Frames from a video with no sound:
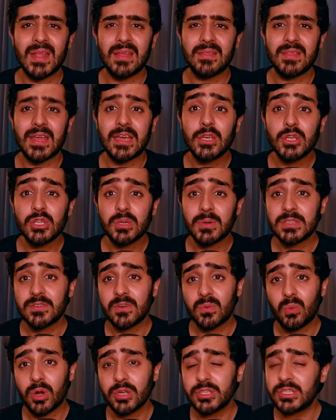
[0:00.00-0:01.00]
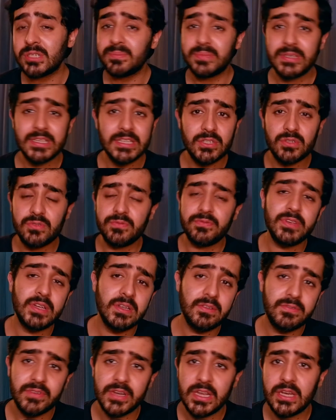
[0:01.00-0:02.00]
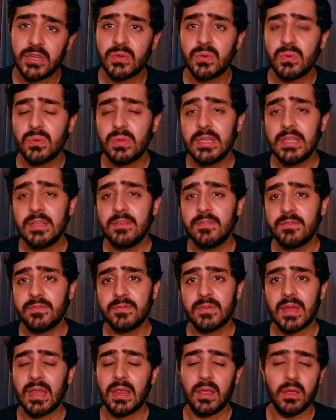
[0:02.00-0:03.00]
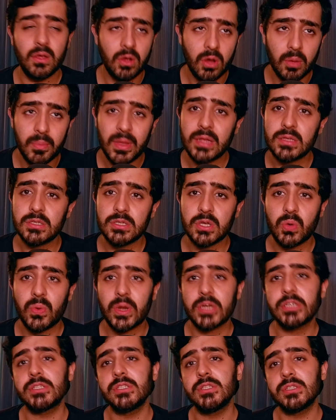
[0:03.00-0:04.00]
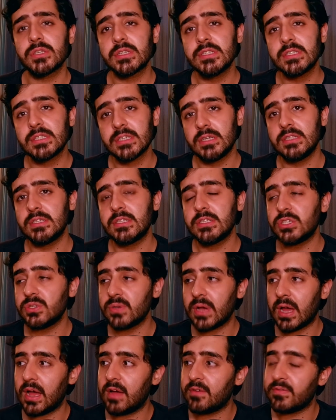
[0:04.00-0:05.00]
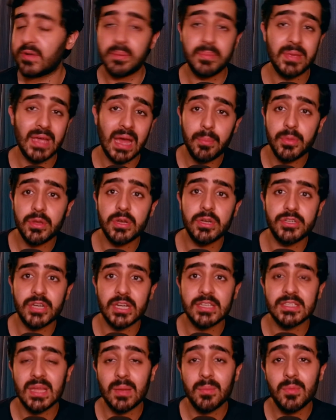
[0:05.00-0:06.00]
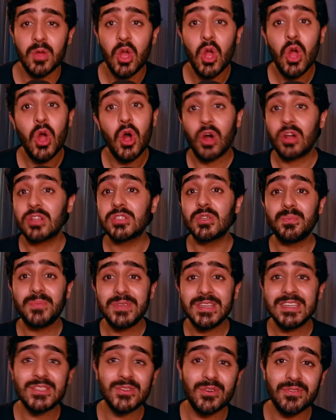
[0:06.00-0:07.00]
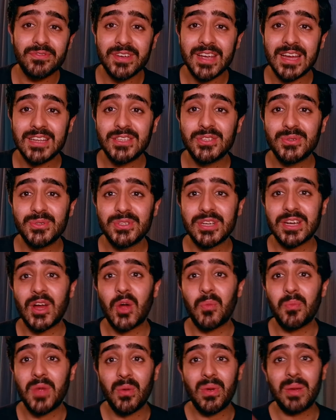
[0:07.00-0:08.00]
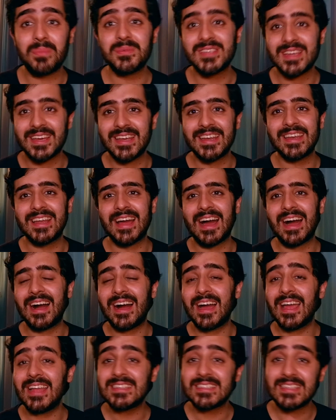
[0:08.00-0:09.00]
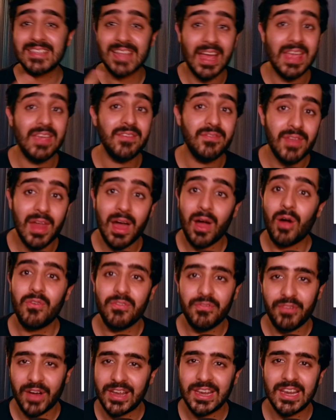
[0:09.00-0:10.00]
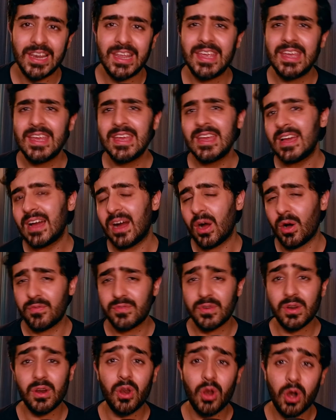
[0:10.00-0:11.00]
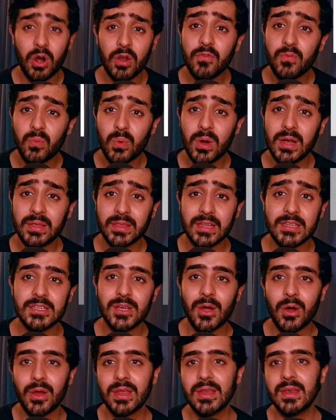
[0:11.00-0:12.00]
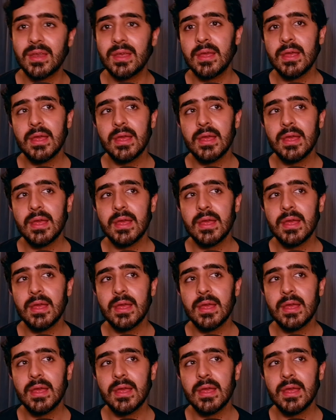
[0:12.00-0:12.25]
Thank you so much for watching. Please do feel free to leave any comments or questions or concerns that you have. I'd be happy to address them. Also, please don't forget to check out my website. It's live now, finally, after a lot of work that's gone in.